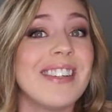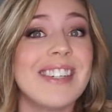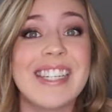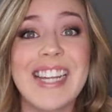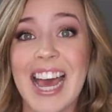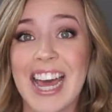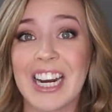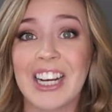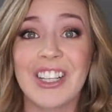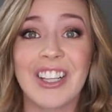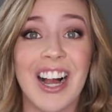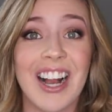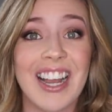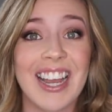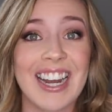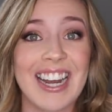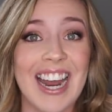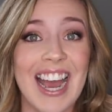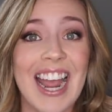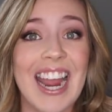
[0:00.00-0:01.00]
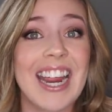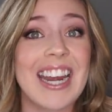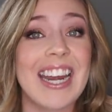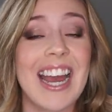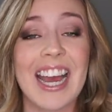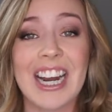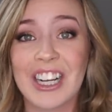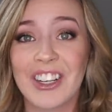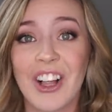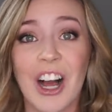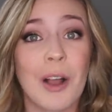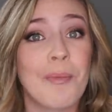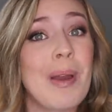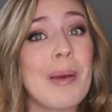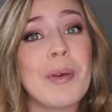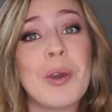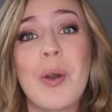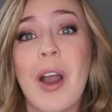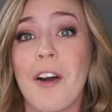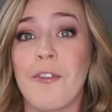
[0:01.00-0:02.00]
10 o'clock at night, 9 o'clock,
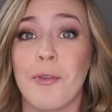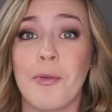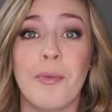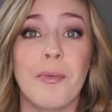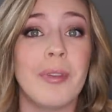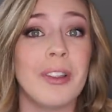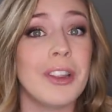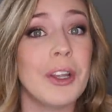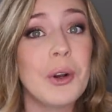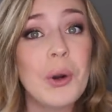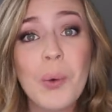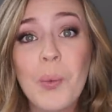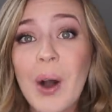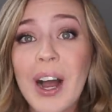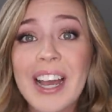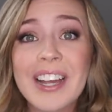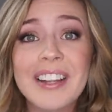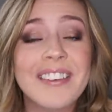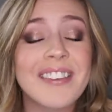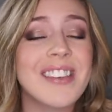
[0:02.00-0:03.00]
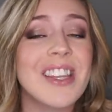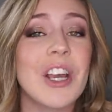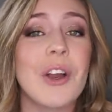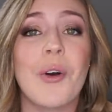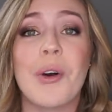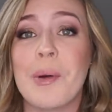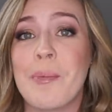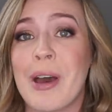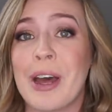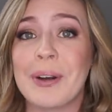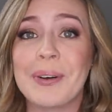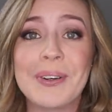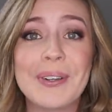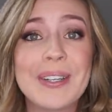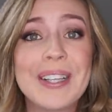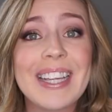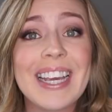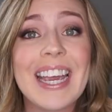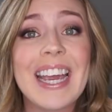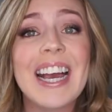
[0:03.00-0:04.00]
maybe you have little ones that go to bed
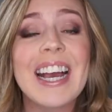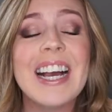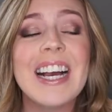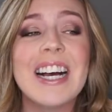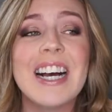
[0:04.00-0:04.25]
early,